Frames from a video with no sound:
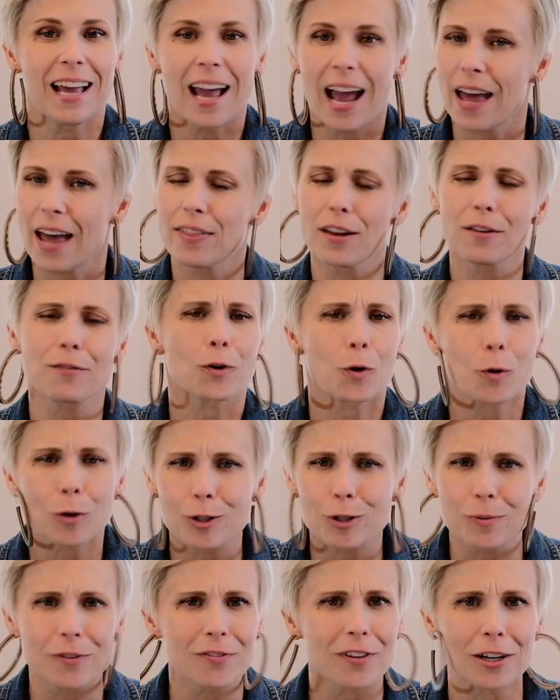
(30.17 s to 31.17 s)
And then of course
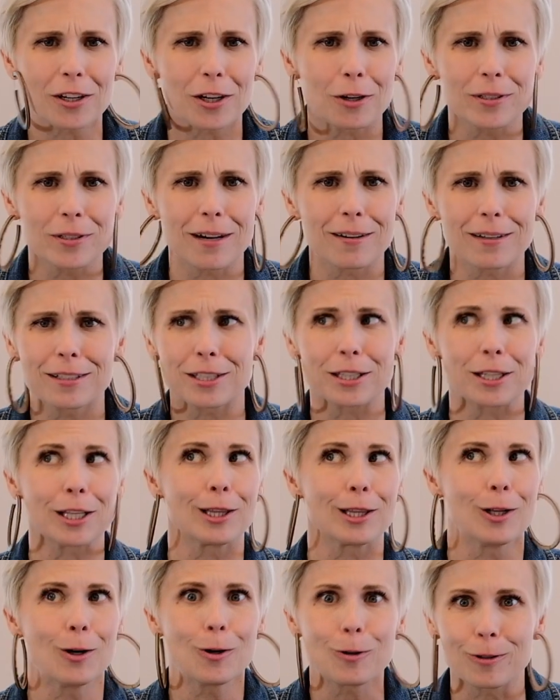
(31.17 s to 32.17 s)
we've got to go down into the
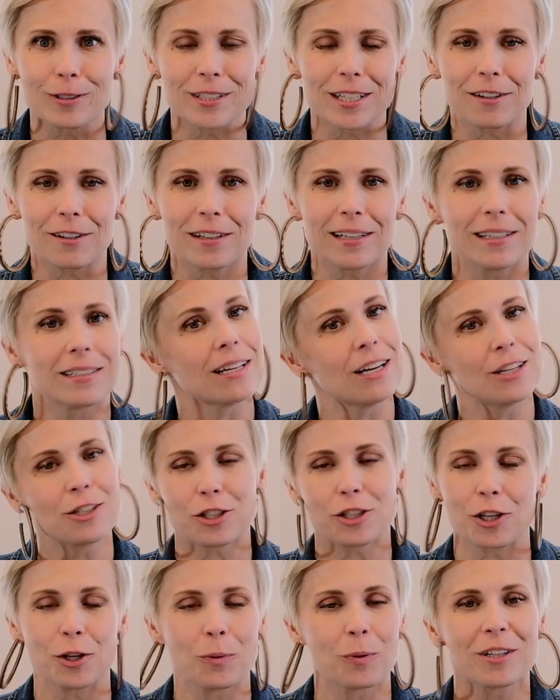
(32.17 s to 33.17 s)
locals areas and show
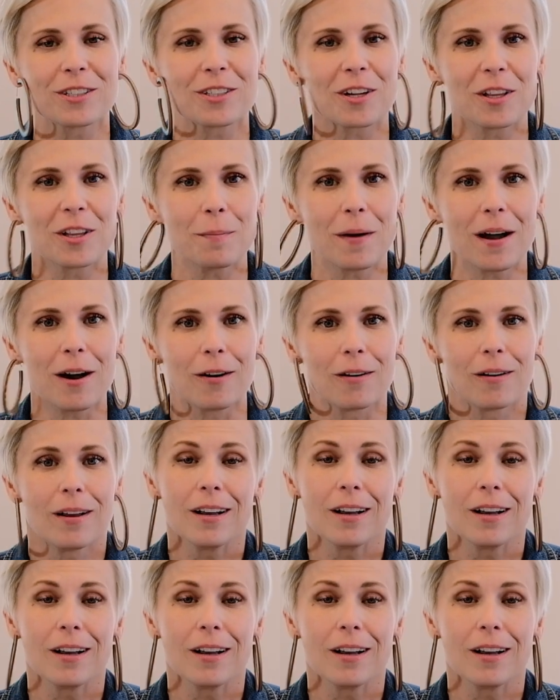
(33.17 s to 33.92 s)
you what it's all about.